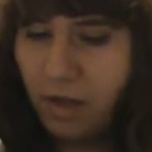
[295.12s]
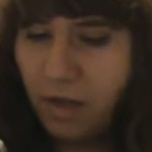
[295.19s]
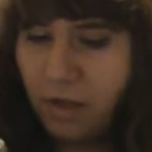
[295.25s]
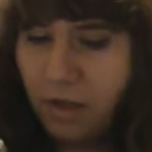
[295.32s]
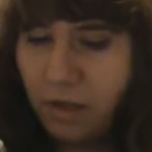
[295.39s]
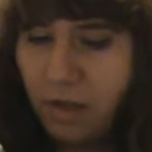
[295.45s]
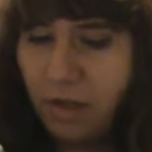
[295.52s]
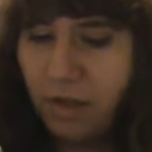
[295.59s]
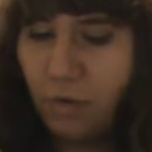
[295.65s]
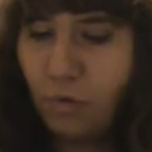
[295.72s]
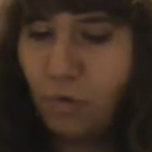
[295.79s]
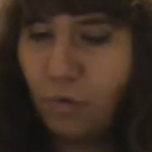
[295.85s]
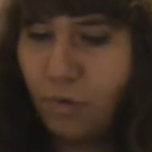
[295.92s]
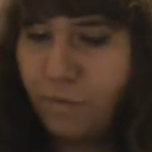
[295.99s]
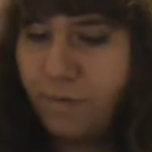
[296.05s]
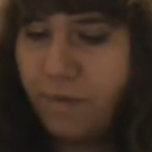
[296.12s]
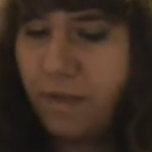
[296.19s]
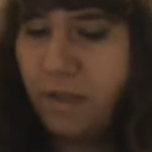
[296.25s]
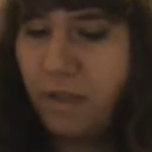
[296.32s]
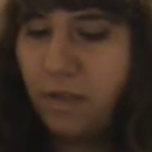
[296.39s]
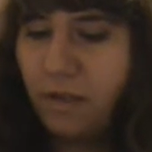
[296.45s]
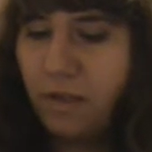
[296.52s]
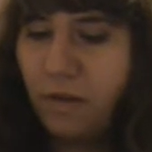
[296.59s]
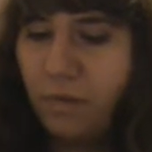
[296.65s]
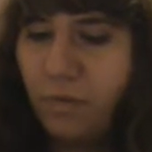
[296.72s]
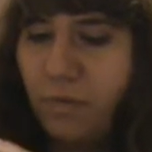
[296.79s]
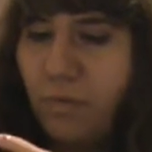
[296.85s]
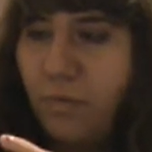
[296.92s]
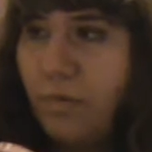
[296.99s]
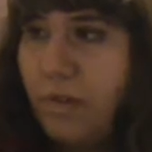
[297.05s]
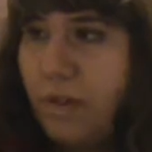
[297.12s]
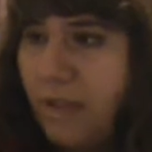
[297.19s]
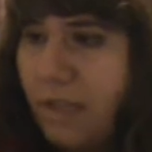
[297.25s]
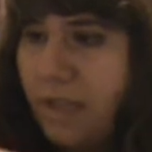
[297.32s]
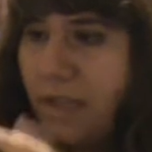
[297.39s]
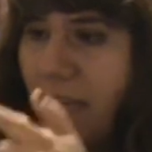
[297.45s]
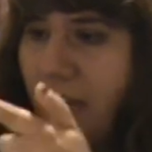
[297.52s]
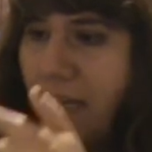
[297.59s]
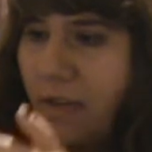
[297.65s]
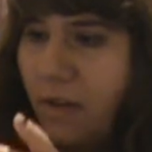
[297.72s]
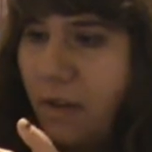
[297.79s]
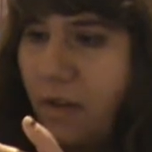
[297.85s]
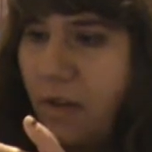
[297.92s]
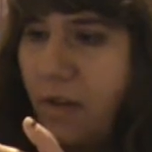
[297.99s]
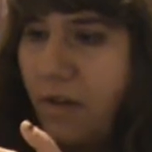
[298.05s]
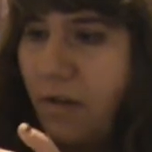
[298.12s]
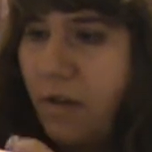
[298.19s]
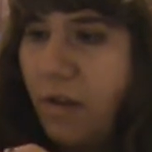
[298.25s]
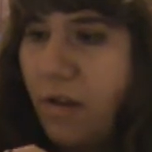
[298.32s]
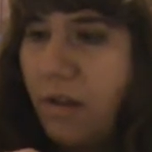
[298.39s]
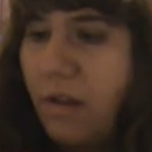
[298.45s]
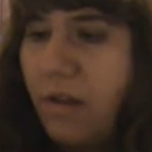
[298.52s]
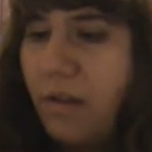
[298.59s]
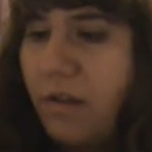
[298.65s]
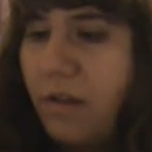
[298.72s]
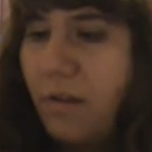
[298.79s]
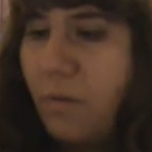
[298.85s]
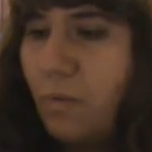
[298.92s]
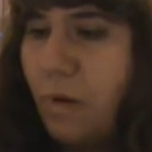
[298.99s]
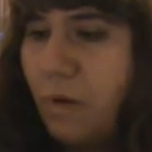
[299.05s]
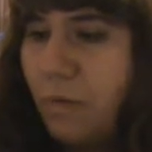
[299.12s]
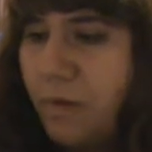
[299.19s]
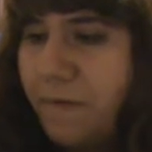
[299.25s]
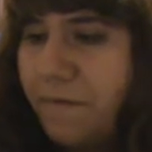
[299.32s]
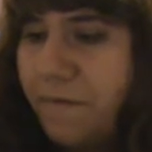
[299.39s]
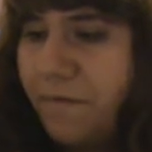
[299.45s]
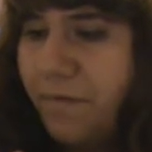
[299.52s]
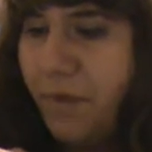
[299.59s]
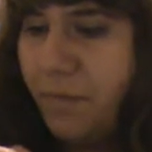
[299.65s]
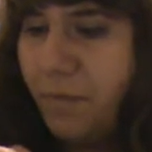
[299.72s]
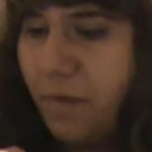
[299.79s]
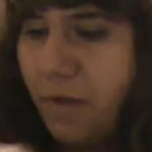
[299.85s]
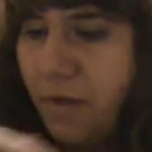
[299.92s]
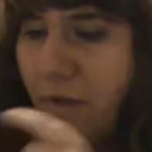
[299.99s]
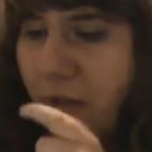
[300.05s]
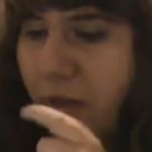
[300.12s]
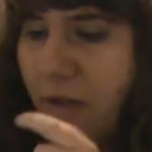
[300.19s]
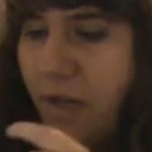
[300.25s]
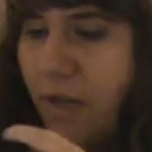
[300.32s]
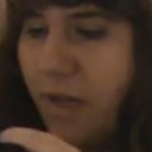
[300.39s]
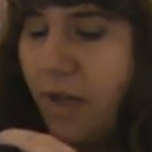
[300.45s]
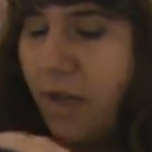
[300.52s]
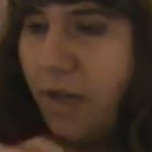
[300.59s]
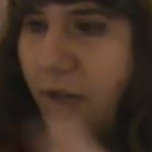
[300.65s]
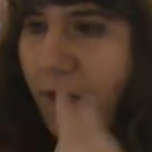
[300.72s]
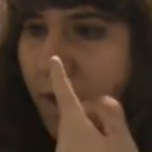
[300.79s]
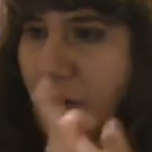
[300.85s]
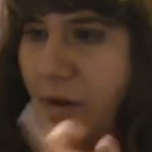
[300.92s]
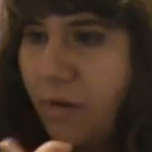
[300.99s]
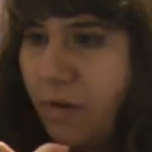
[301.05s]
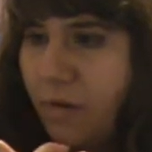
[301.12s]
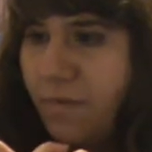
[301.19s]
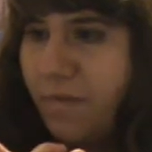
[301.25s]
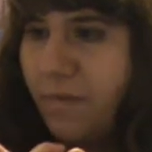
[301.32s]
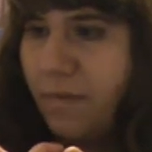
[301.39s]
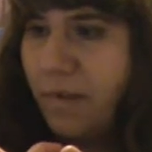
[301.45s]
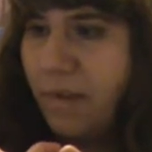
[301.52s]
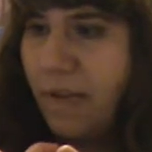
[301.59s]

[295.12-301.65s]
So the goofs, like release date, like where it was filmed, so like it was filmed in